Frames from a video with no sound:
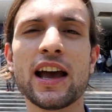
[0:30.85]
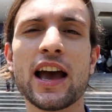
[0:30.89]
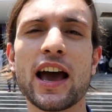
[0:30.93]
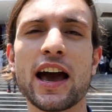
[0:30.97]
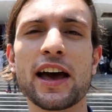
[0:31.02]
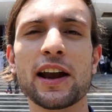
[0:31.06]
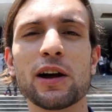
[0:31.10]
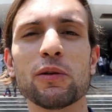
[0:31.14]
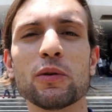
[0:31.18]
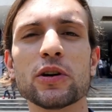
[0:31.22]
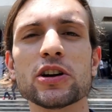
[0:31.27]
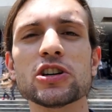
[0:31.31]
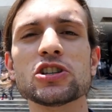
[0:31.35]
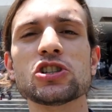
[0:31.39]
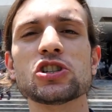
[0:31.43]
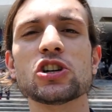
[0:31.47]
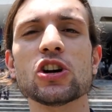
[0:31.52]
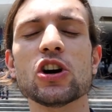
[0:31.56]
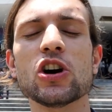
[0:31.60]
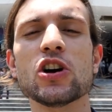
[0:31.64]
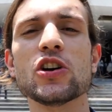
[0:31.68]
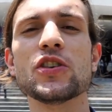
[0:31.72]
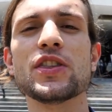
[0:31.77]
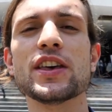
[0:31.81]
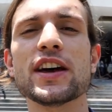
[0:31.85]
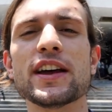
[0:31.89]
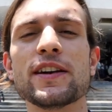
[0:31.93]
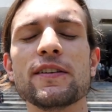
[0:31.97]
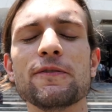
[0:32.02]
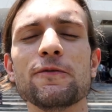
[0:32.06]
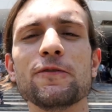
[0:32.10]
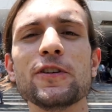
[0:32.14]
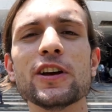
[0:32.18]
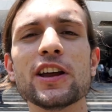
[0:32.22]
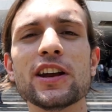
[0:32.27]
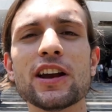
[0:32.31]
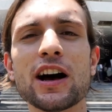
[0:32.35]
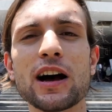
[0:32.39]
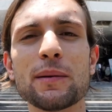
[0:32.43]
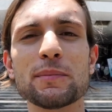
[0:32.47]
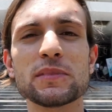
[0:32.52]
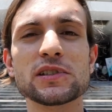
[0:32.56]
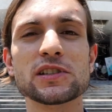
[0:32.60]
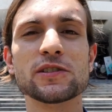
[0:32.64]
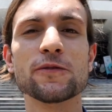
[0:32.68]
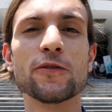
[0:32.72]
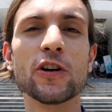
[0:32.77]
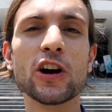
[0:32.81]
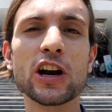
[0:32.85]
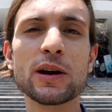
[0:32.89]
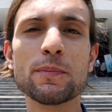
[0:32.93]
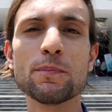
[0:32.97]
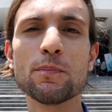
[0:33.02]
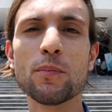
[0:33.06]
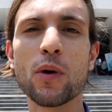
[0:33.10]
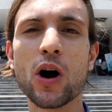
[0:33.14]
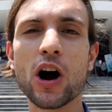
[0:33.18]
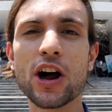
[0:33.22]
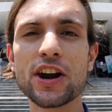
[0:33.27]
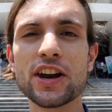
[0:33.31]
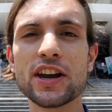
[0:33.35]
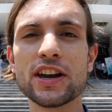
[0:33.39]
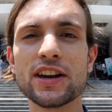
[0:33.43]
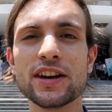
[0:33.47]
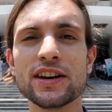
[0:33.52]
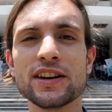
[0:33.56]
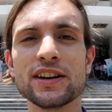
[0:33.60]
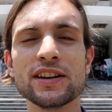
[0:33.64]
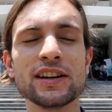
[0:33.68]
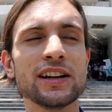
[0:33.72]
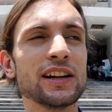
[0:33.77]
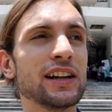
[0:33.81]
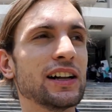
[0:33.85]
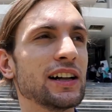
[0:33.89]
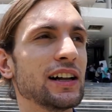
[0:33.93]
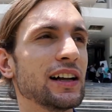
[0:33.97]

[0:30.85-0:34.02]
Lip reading: And I want to show that Vietnam is a very modern,